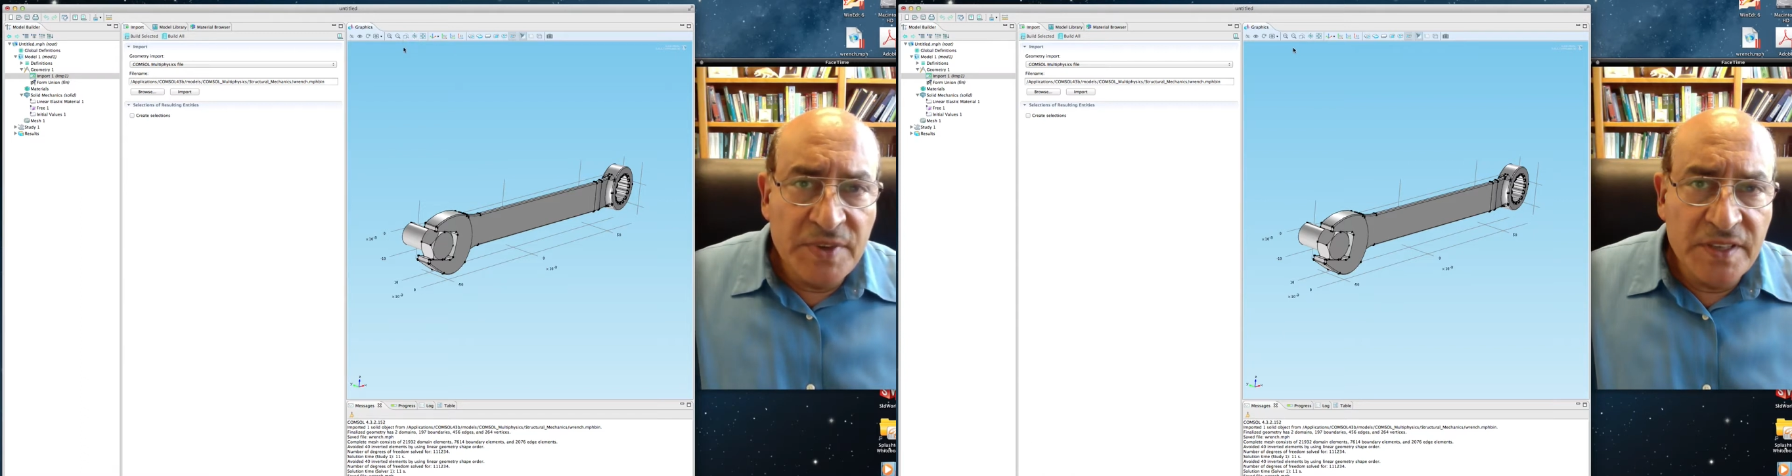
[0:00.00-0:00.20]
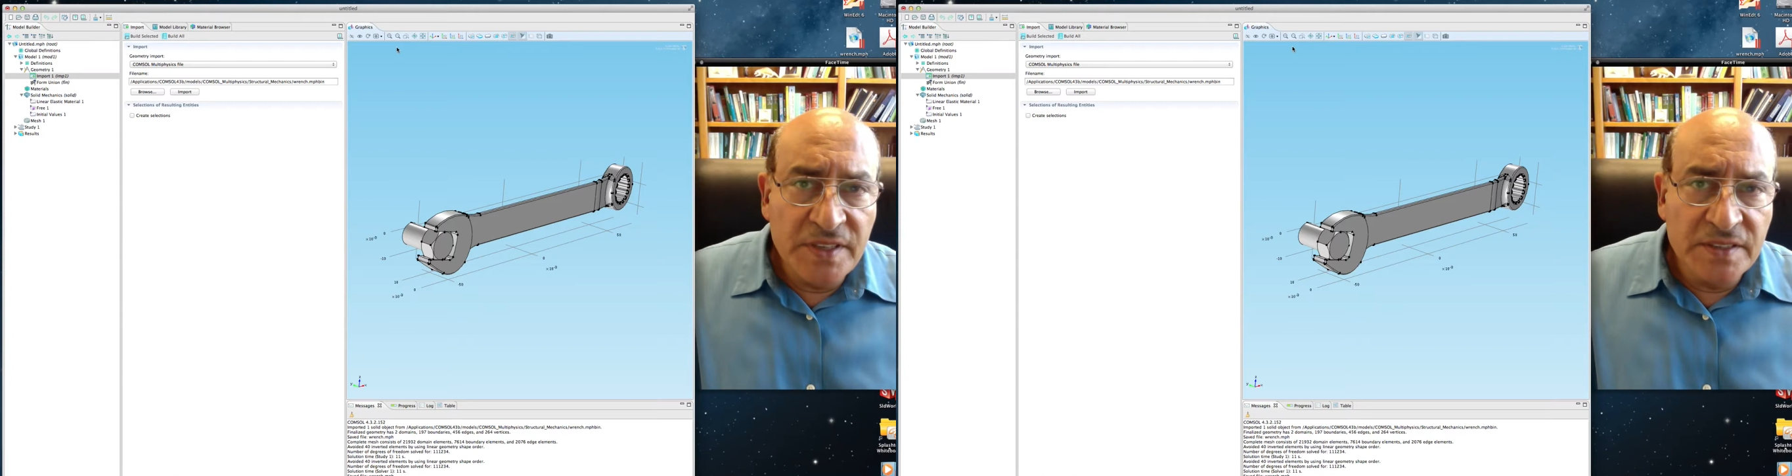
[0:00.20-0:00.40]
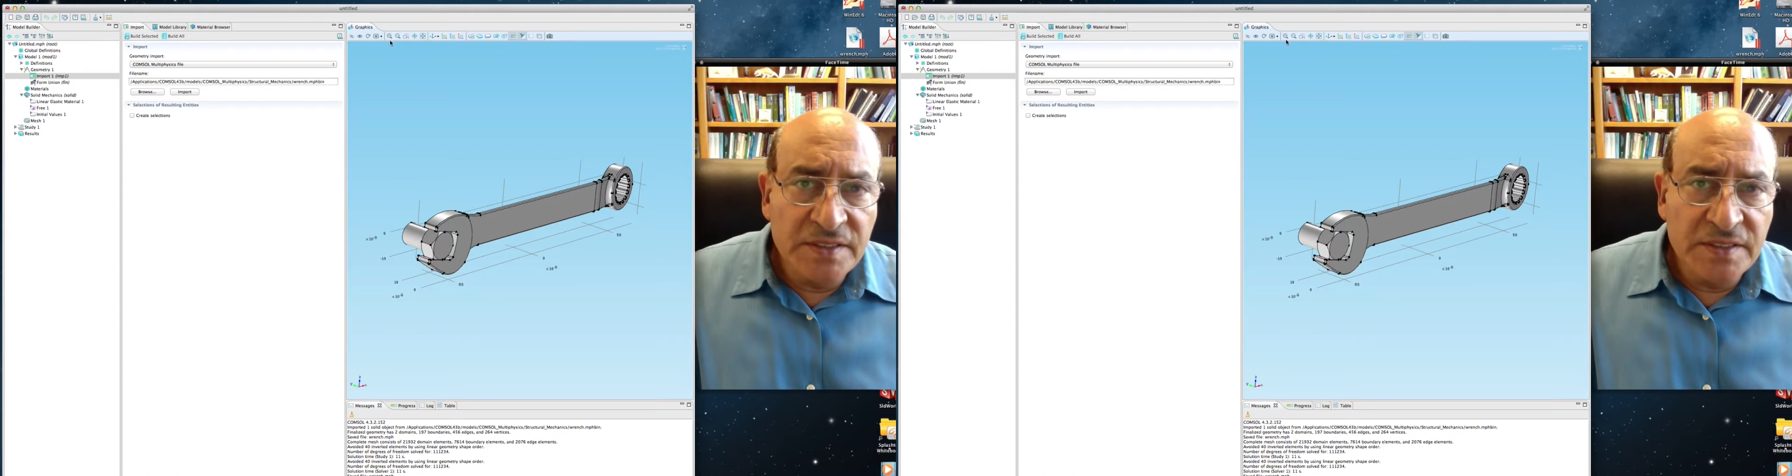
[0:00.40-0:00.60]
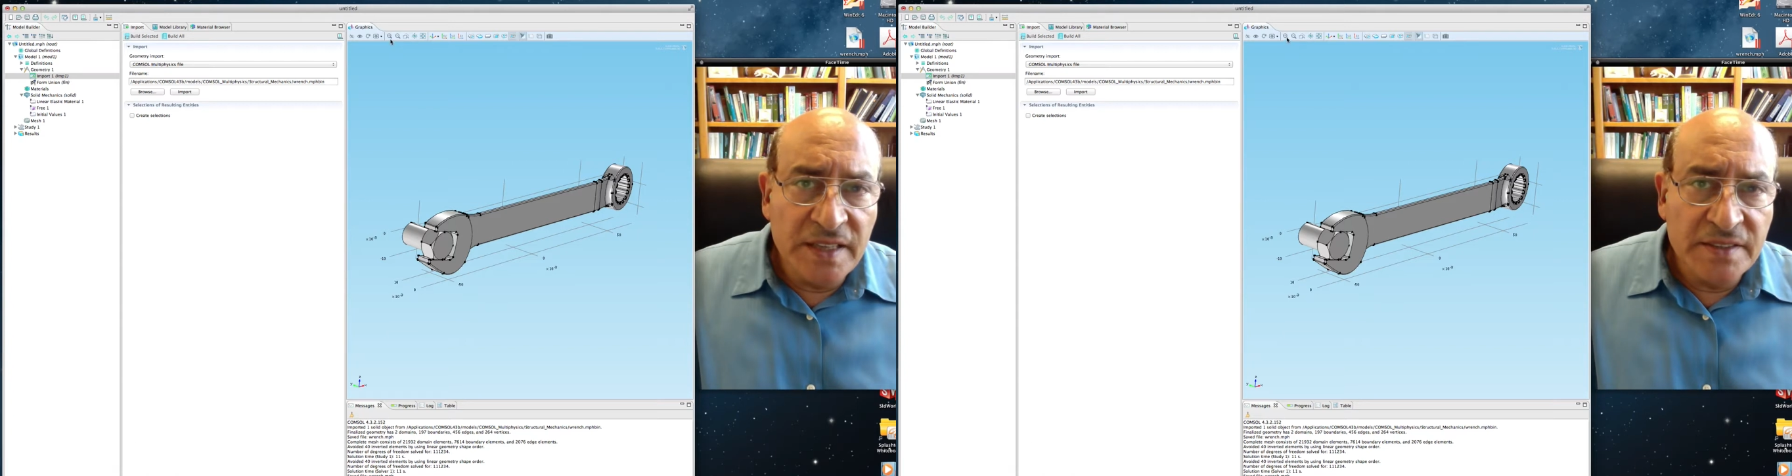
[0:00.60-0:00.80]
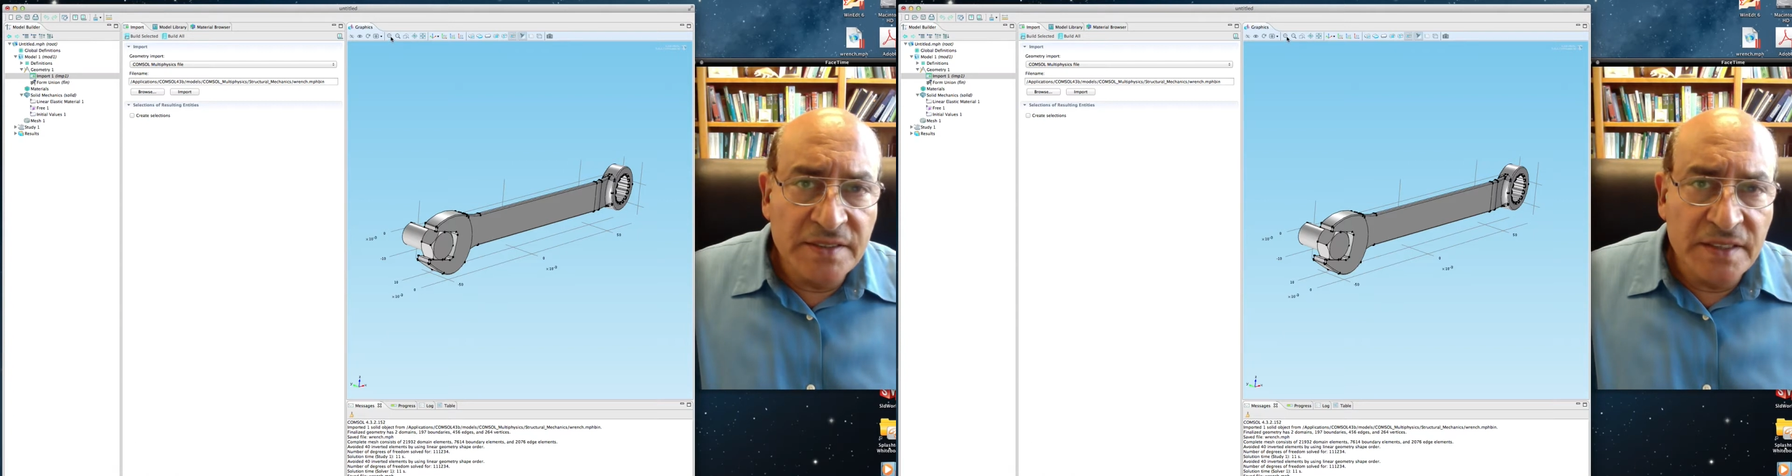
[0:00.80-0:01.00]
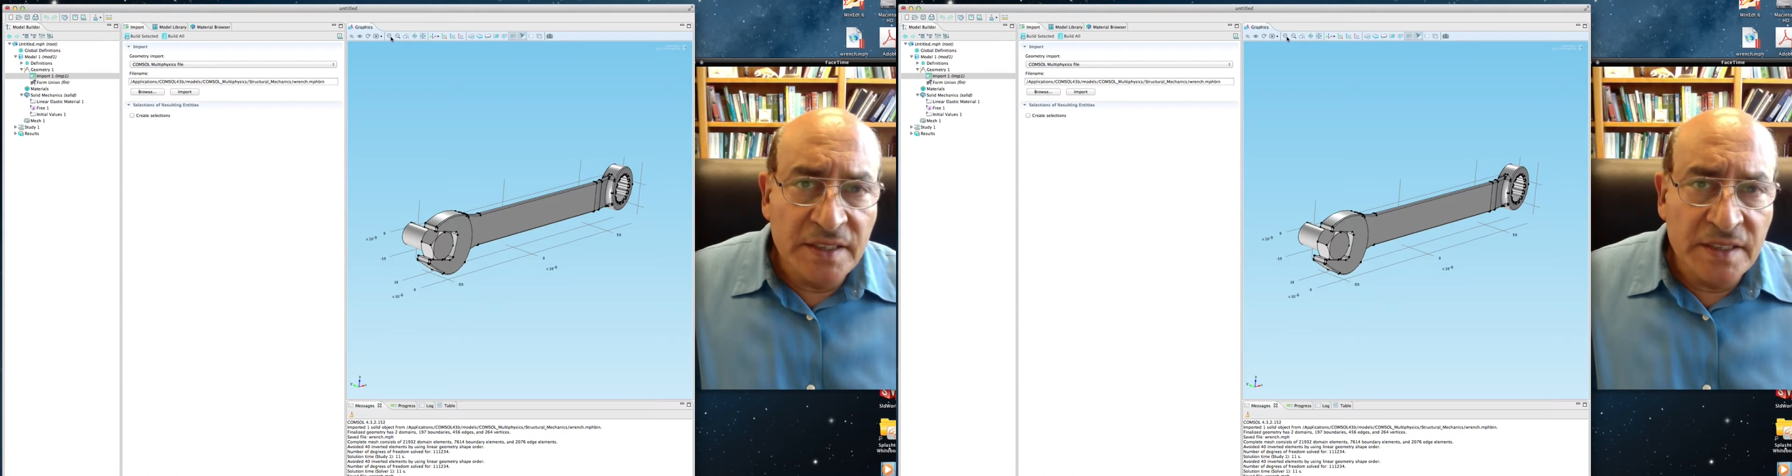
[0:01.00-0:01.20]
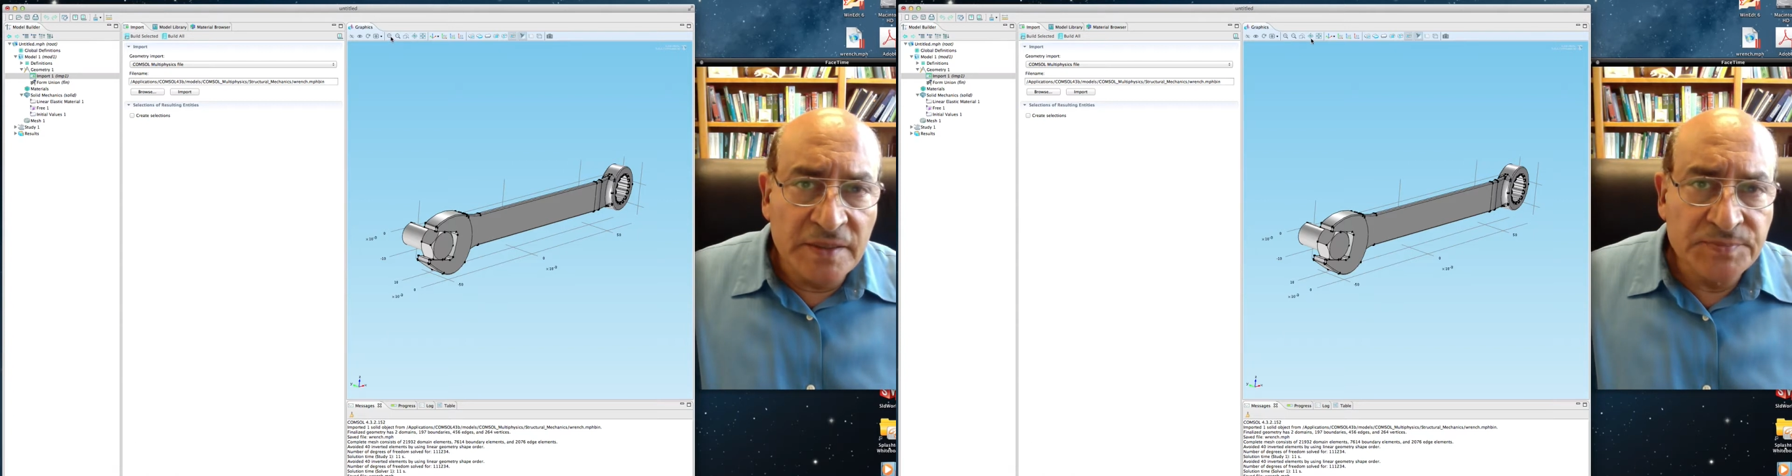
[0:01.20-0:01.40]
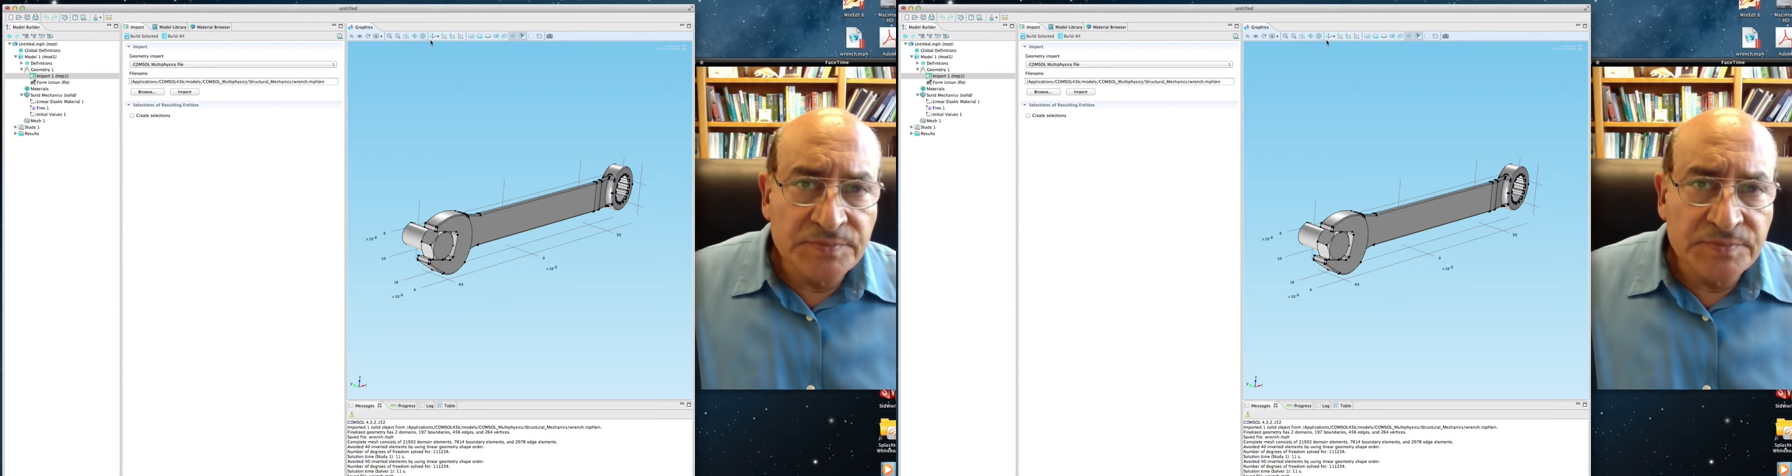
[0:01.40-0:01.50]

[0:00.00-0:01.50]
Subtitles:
here that